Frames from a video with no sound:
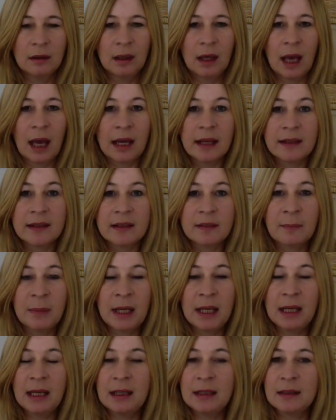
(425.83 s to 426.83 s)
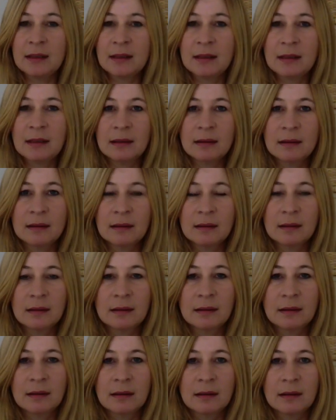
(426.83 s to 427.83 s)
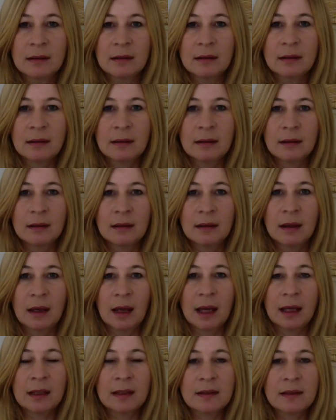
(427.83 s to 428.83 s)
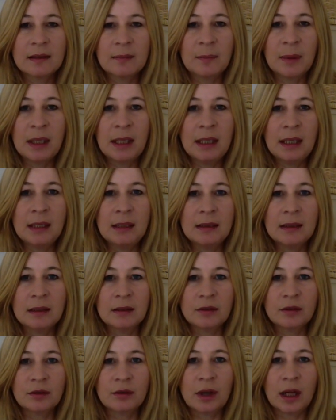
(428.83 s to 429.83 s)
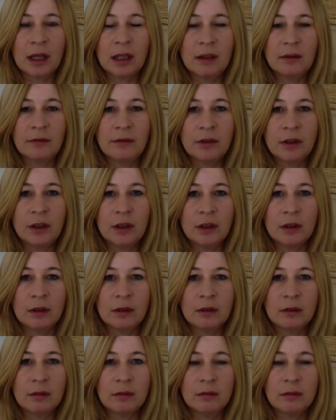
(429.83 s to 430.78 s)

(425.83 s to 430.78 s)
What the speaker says: at a space and a speed that's right for you,